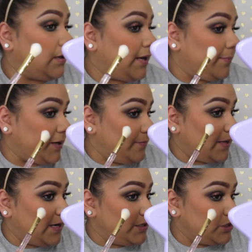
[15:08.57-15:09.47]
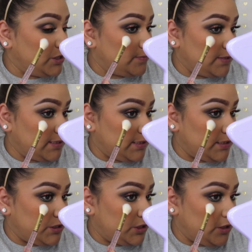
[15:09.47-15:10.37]
And I'm going to be adding chisme to
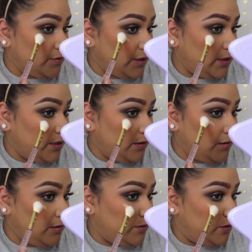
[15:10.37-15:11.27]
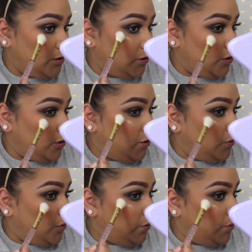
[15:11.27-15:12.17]
this cheek right here.
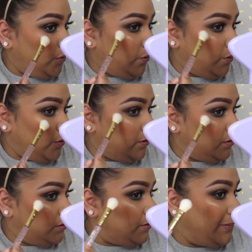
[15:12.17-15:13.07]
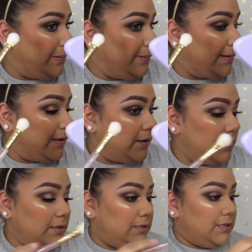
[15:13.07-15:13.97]
Woo!
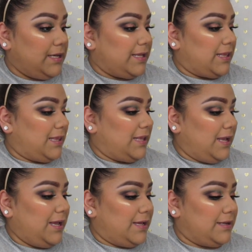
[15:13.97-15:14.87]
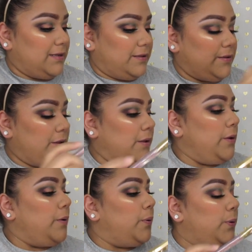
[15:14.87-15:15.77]
Look at that.
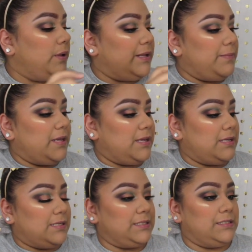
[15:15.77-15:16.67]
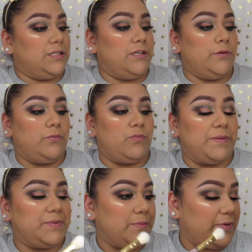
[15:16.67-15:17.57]
Let me
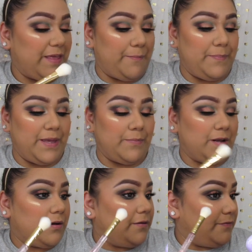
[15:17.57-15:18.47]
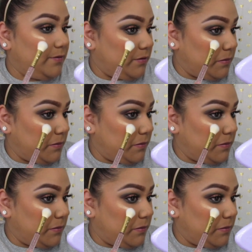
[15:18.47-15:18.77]
wipe some of that pigment off.